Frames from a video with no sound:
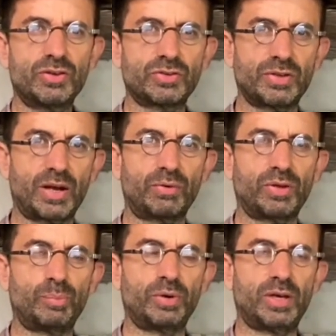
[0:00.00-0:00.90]
So that
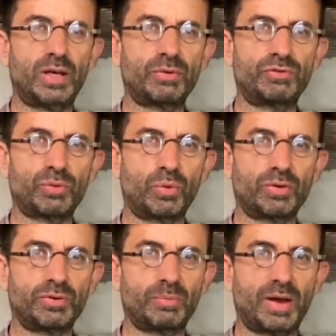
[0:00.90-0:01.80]
really put Henry
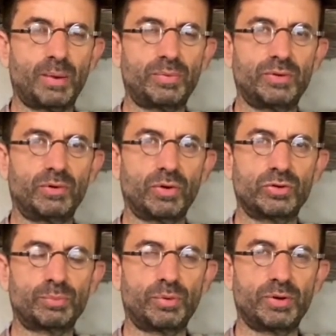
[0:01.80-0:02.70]
Ford on the map in
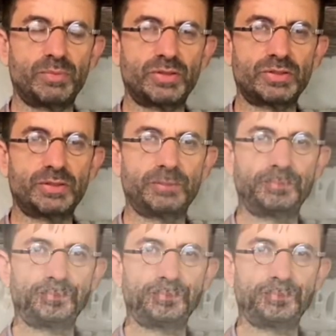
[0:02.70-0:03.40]
Grosse Pointe, Michigan.